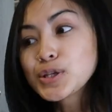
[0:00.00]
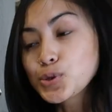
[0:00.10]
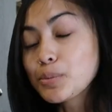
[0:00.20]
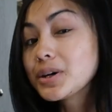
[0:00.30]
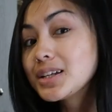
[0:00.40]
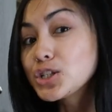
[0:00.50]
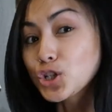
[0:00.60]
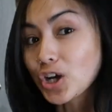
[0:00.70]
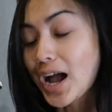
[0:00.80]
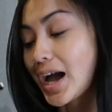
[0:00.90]
So I'm gonna
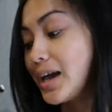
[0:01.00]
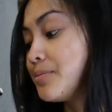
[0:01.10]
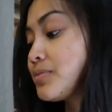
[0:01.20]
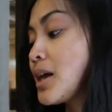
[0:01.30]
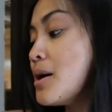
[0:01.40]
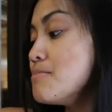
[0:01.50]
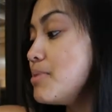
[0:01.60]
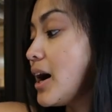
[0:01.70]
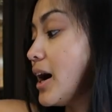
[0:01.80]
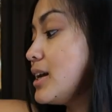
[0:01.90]
try,
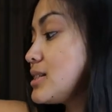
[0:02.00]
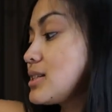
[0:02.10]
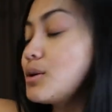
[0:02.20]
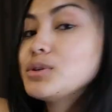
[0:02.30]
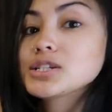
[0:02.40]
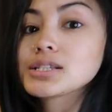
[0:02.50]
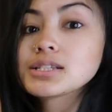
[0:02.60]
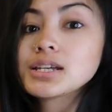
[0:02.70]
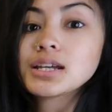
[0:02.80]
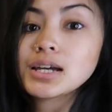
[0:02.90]
but can we
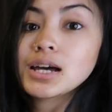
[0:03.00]
just